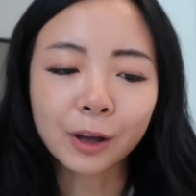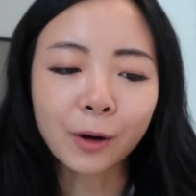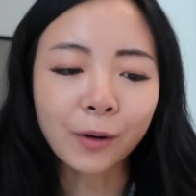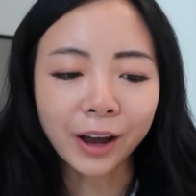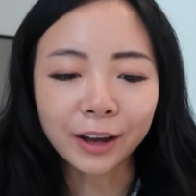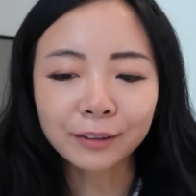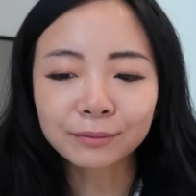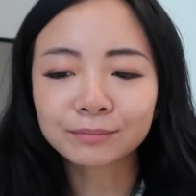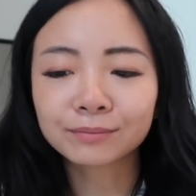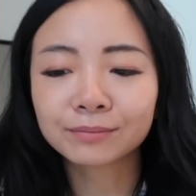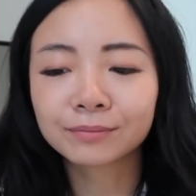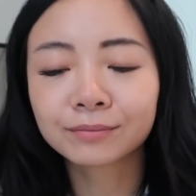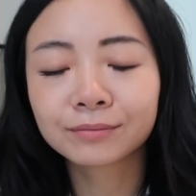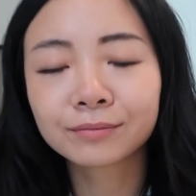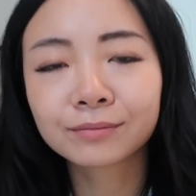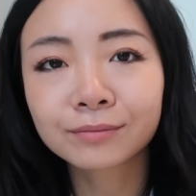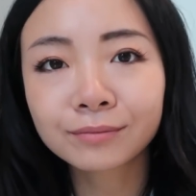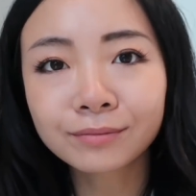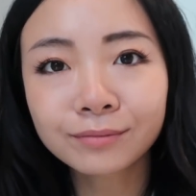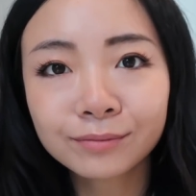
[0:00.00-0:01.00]
Okay,
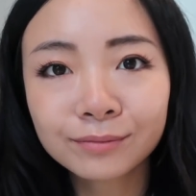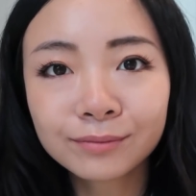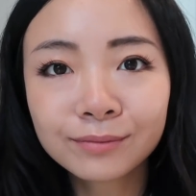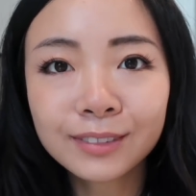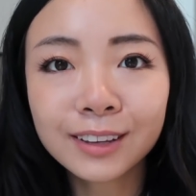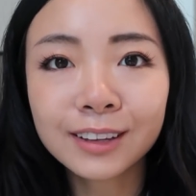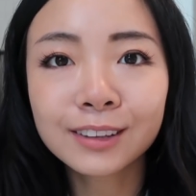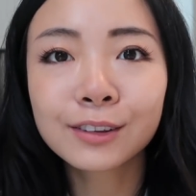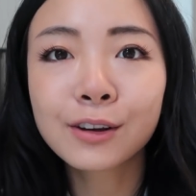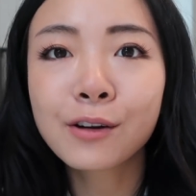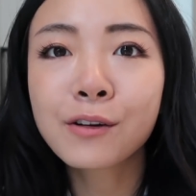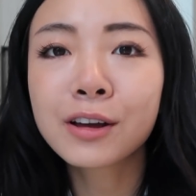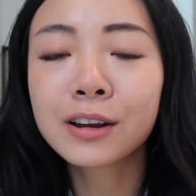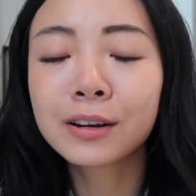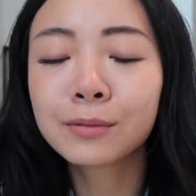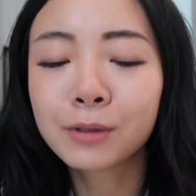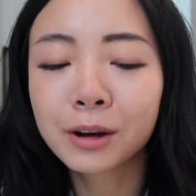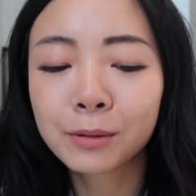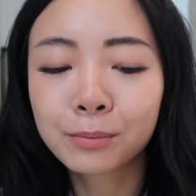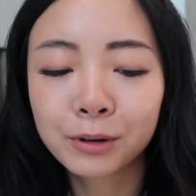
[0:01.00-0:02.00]
so
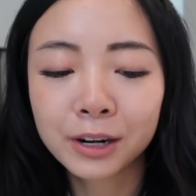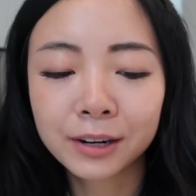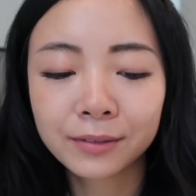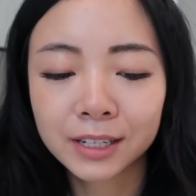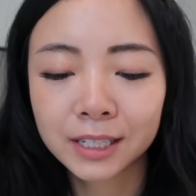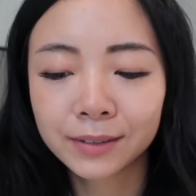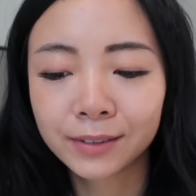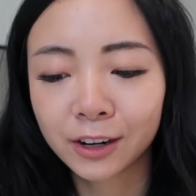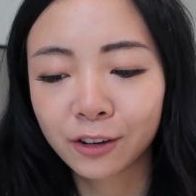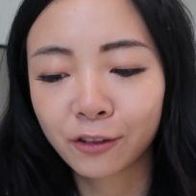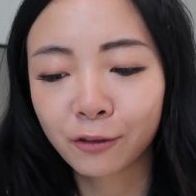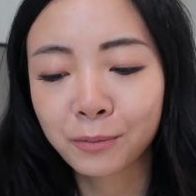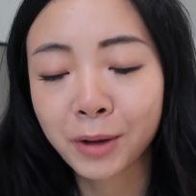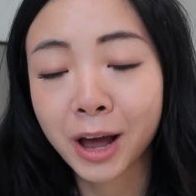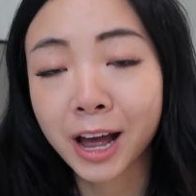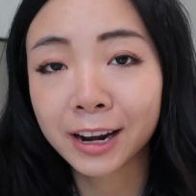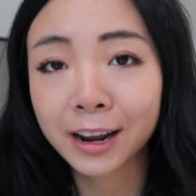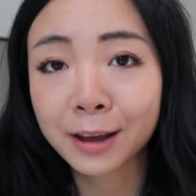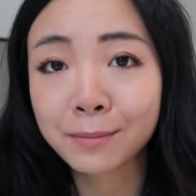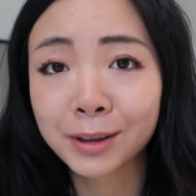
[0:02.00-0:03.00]
in a previous video of
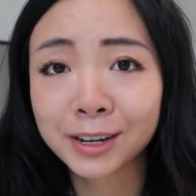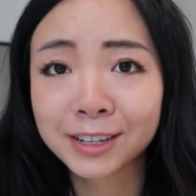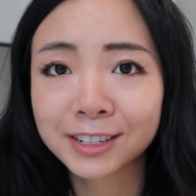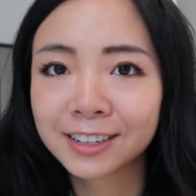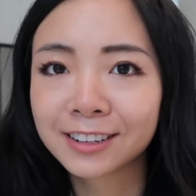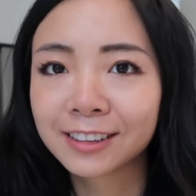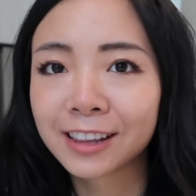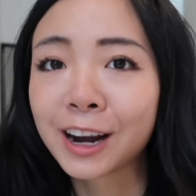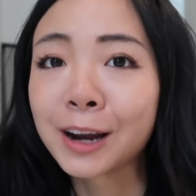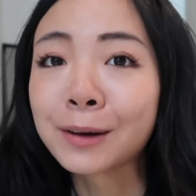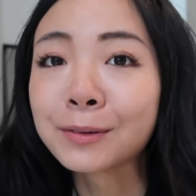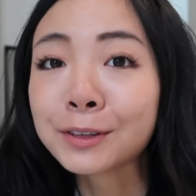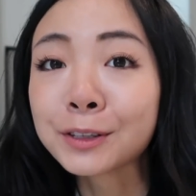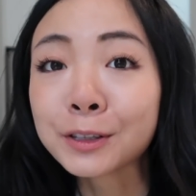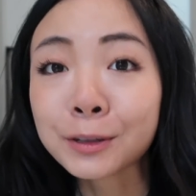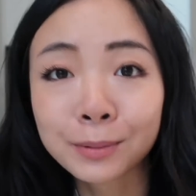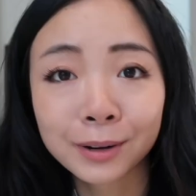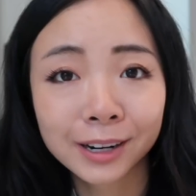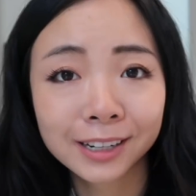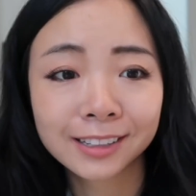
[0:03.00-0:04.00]
mine, I mentioned that I was
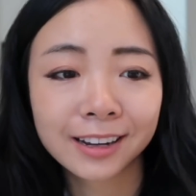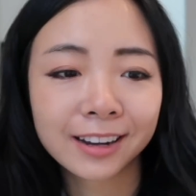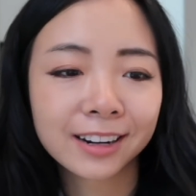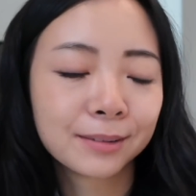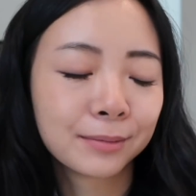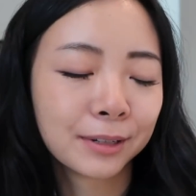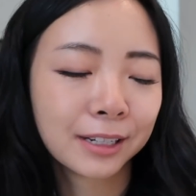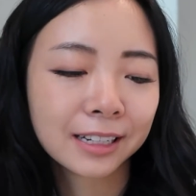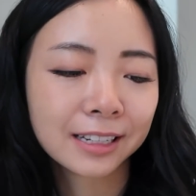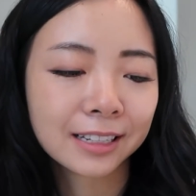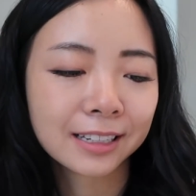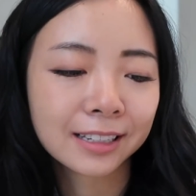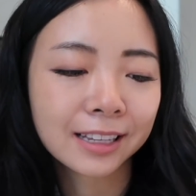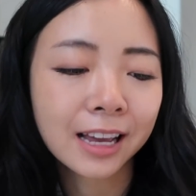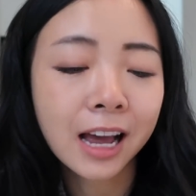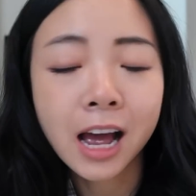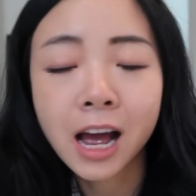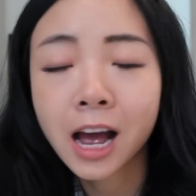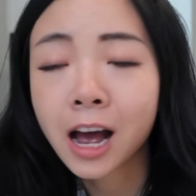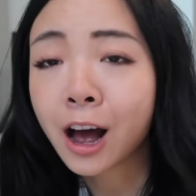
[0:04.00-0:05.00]
super excited because
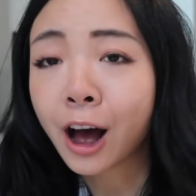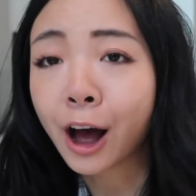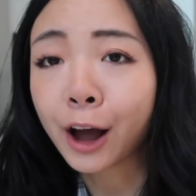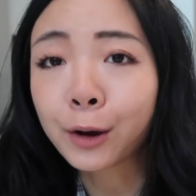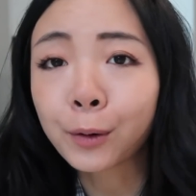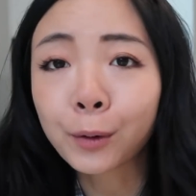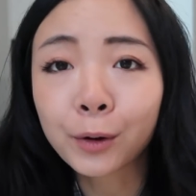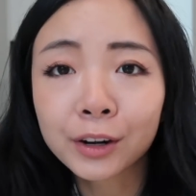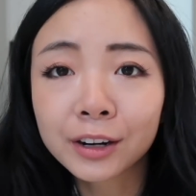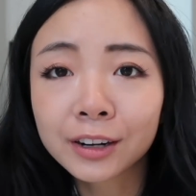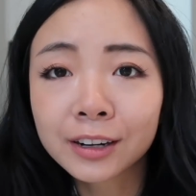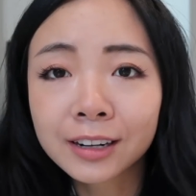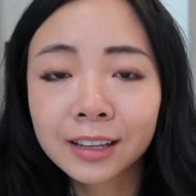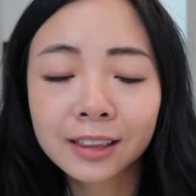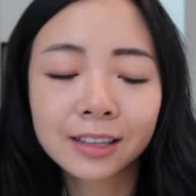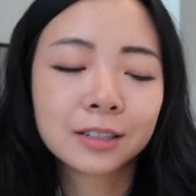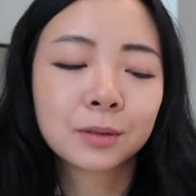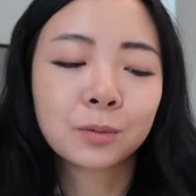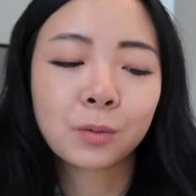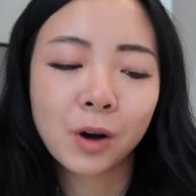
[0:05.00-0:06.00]
I
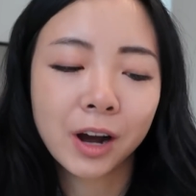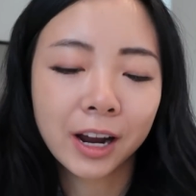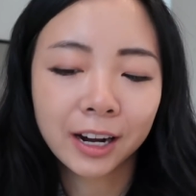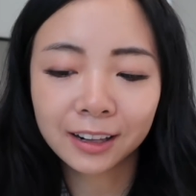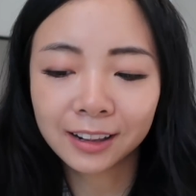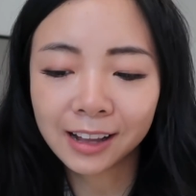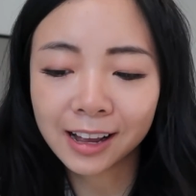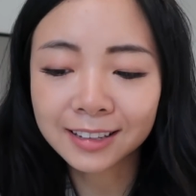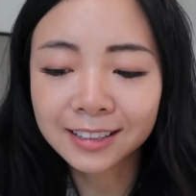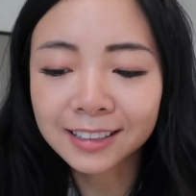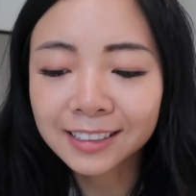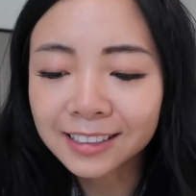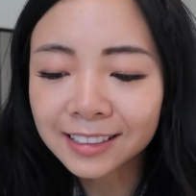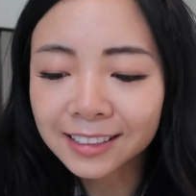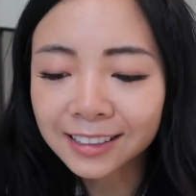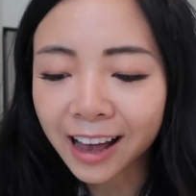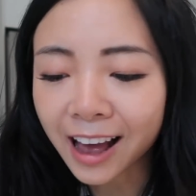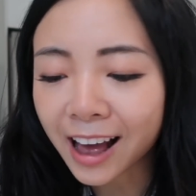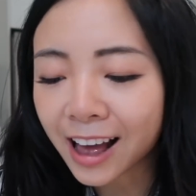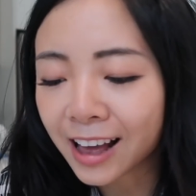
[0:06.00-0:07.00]
ordered these wine
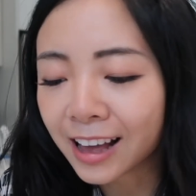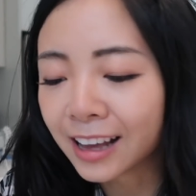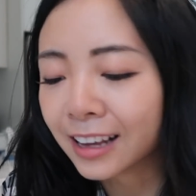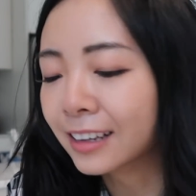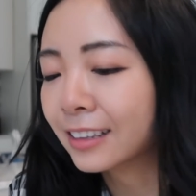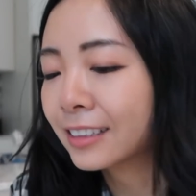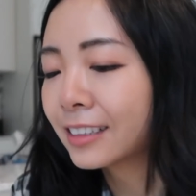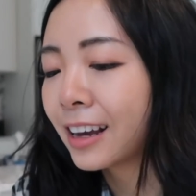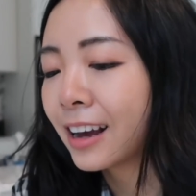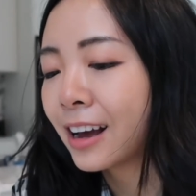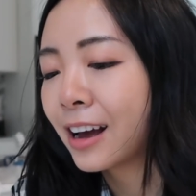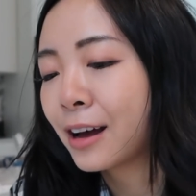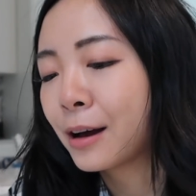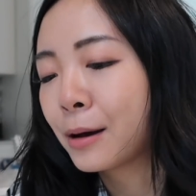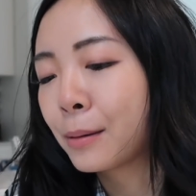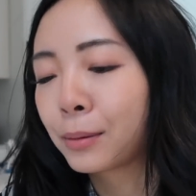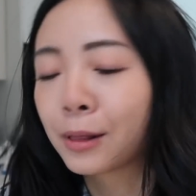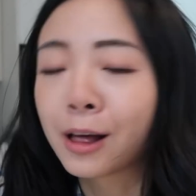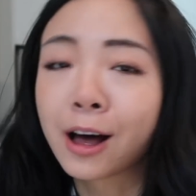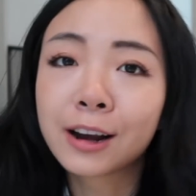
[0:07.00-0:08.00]
glasses and
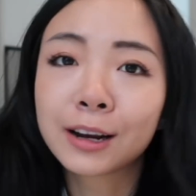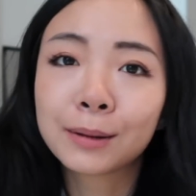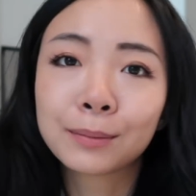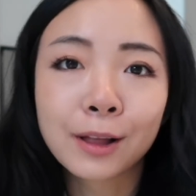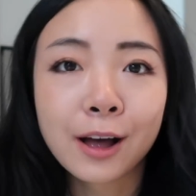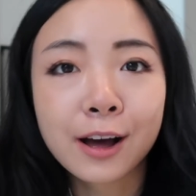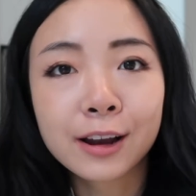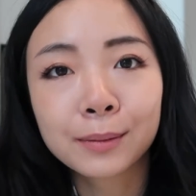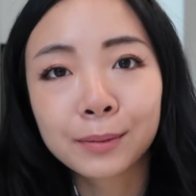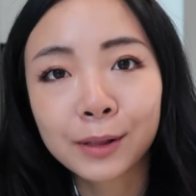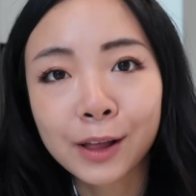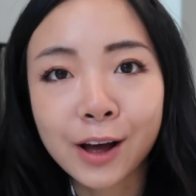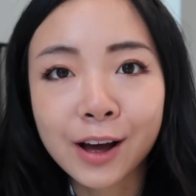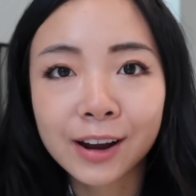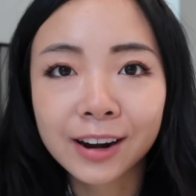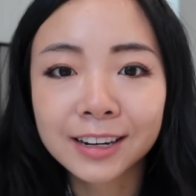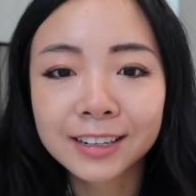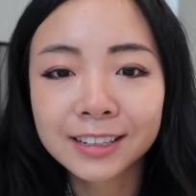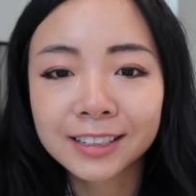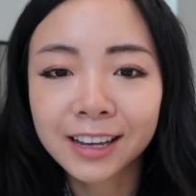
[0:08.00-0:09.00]
blah de blah de
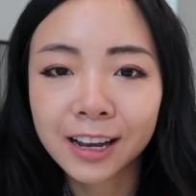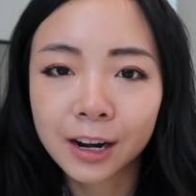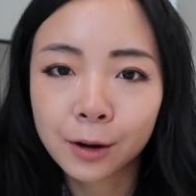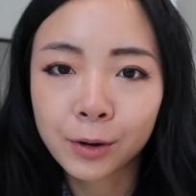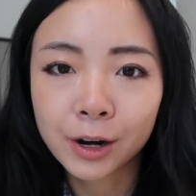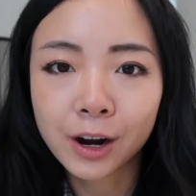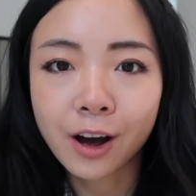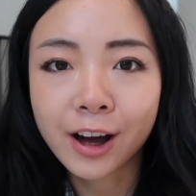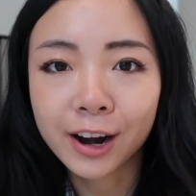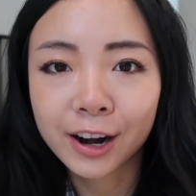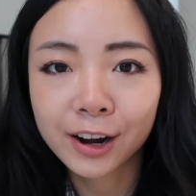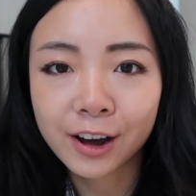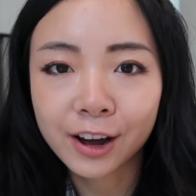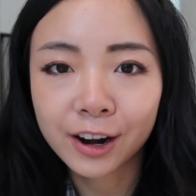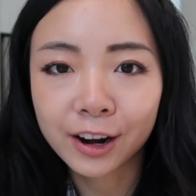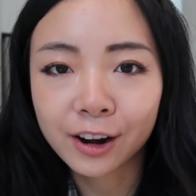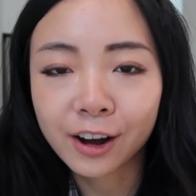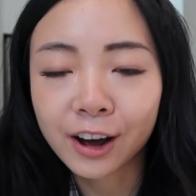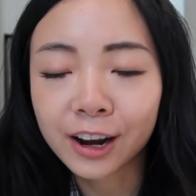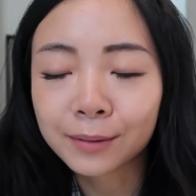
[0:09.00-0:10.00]
blah, and I just kind of went on and
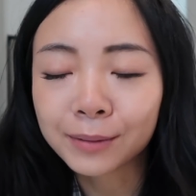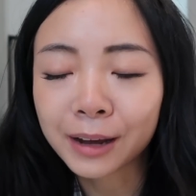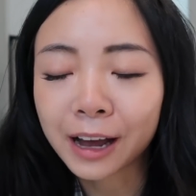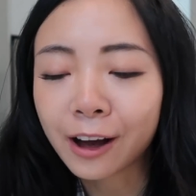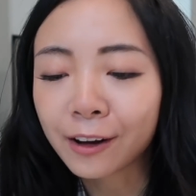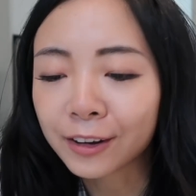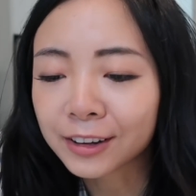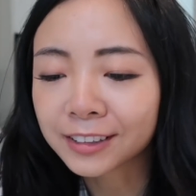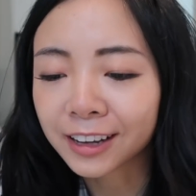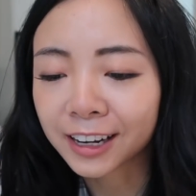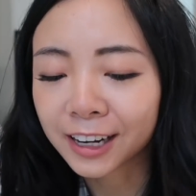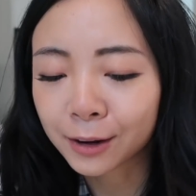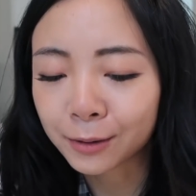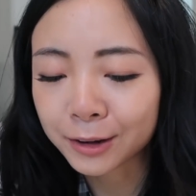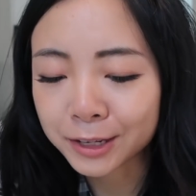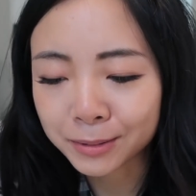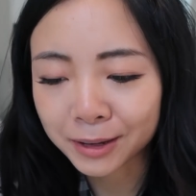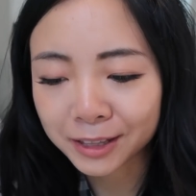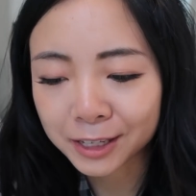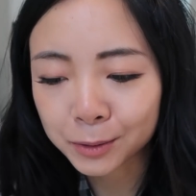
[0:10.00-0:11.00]
on and on about how excited I
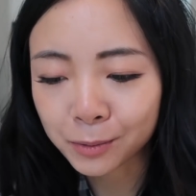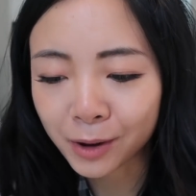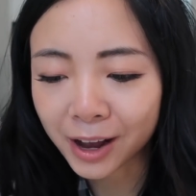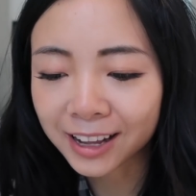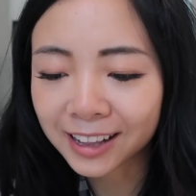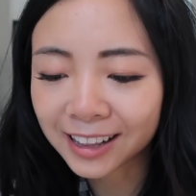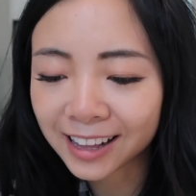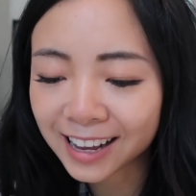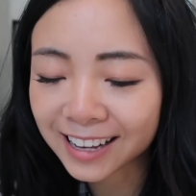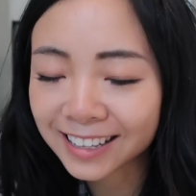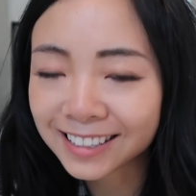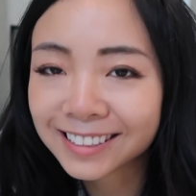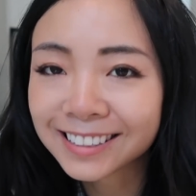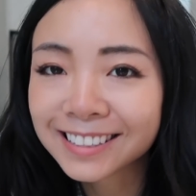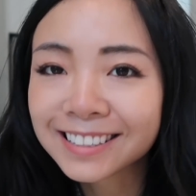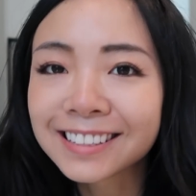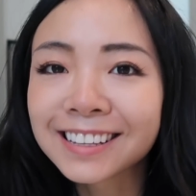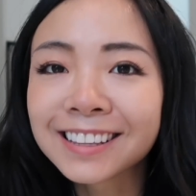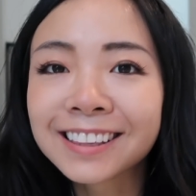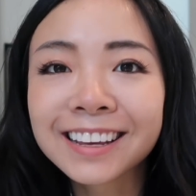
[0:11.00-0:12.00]
was about these wine
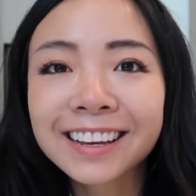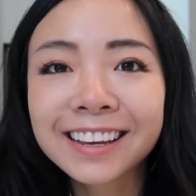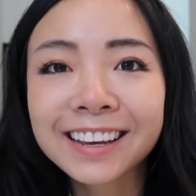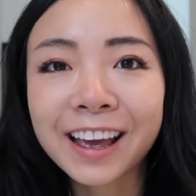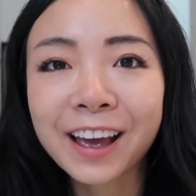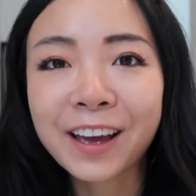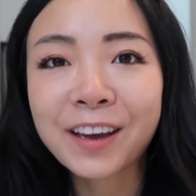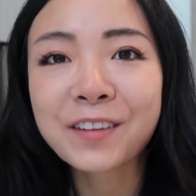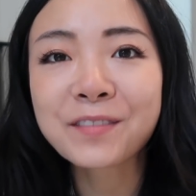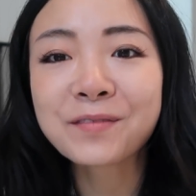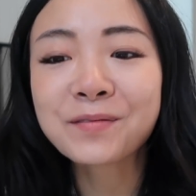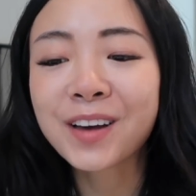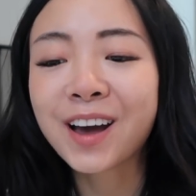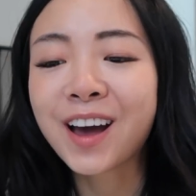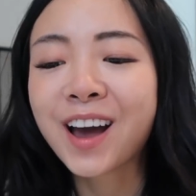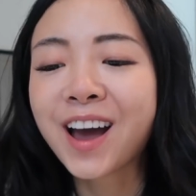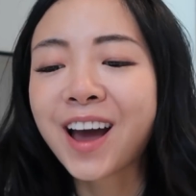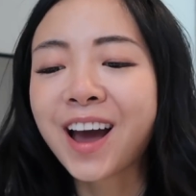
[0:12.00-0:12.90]
glasses, and they came,